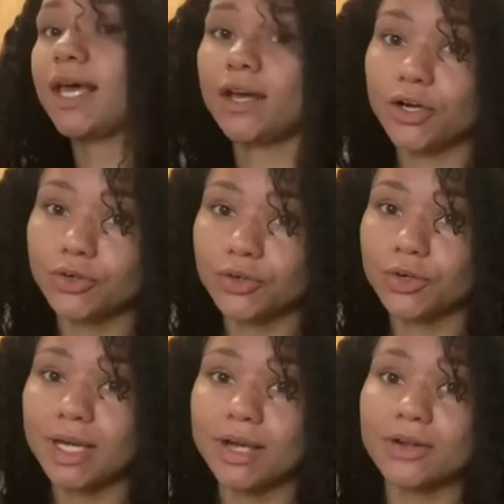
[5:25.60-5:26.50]
our green
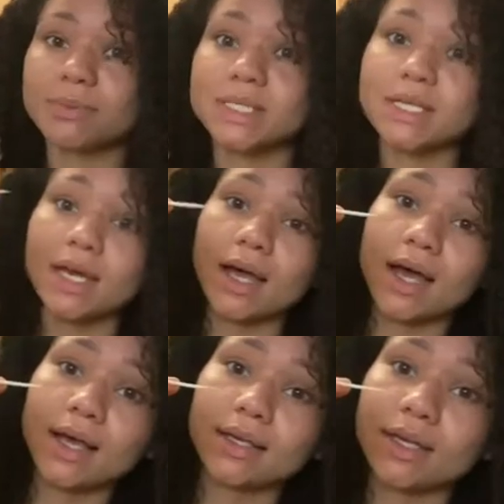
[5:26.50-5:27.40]
grapes,
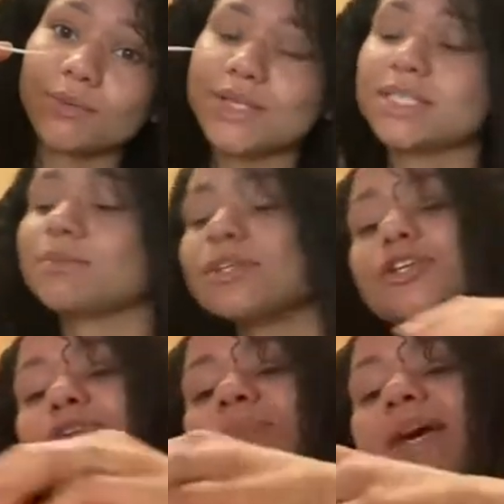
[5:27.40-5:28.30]
again with some
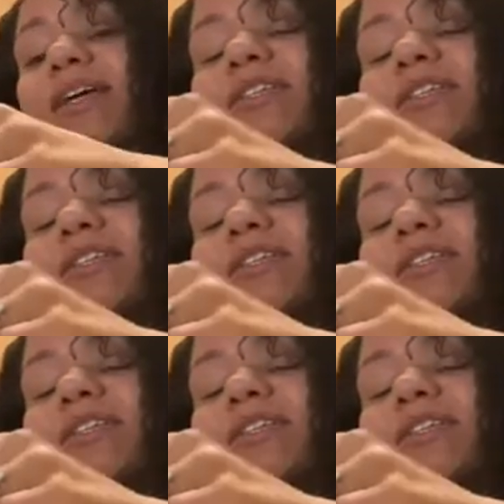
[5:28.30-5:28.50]
toothpicks,